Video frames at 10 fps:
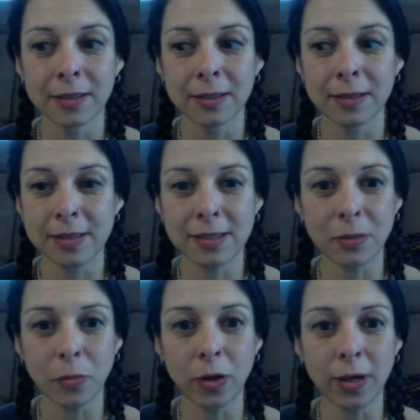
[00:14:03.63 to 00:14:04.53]
this
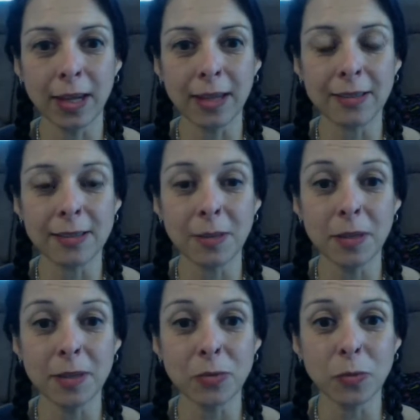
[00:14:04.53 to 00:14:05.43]
isn't working.
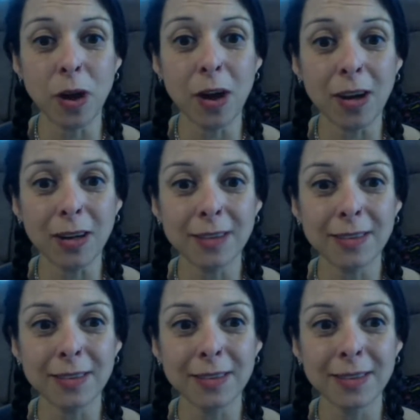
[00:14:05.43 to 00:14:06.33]
Something's wrong.
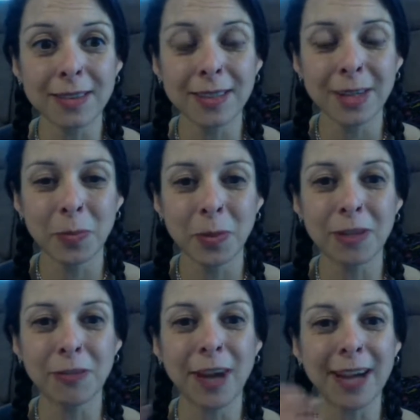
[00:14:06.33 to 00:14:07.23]
But
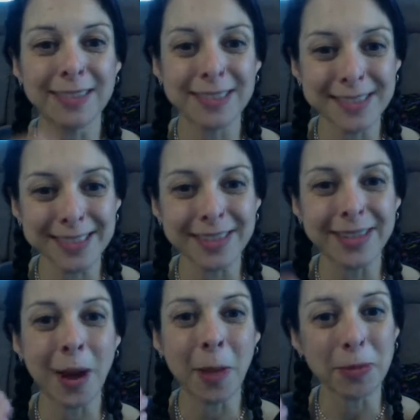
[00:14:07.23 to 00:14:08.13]
in fact, it's an
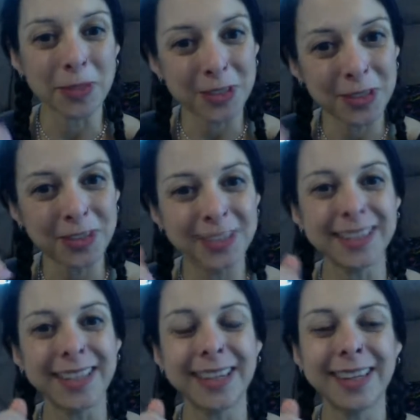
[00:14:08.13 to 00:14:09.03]

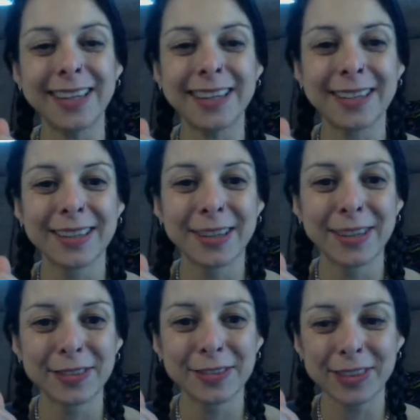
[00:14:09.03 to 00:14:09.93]
opportunity
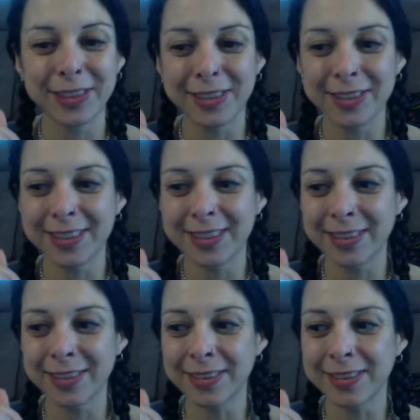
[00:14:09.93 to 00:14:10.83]
for you
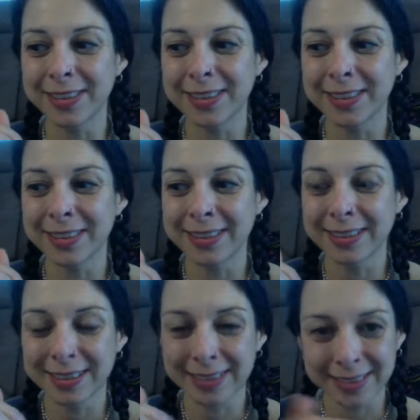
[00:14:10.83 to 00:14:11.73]
to
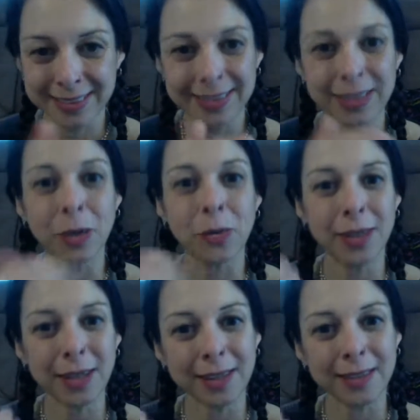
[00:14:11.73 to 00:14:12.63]
go
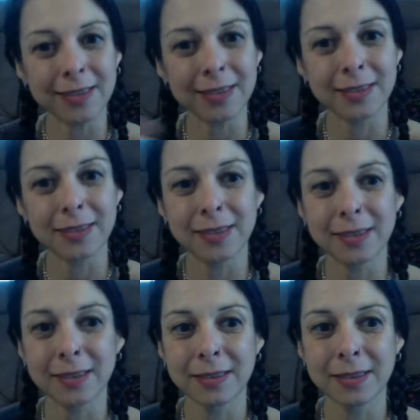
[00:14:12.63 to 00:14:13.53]
within,
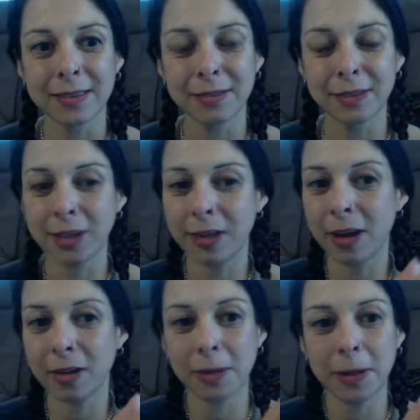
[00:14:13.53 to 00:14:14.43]
figure it
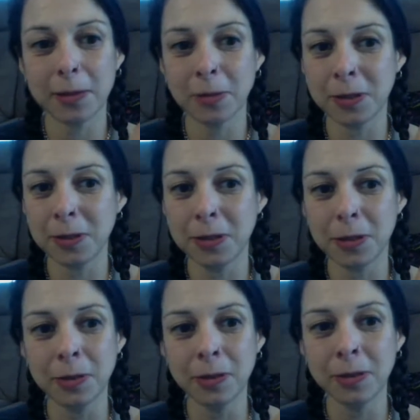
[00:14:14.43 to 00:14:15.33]
out. Because when
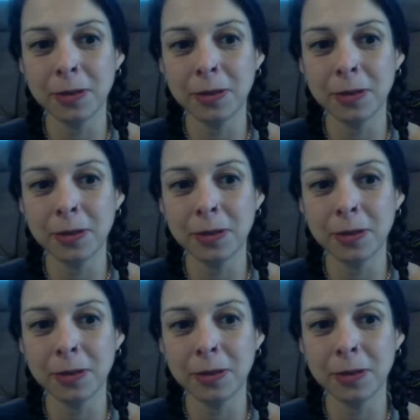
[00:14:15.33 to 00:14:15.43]
you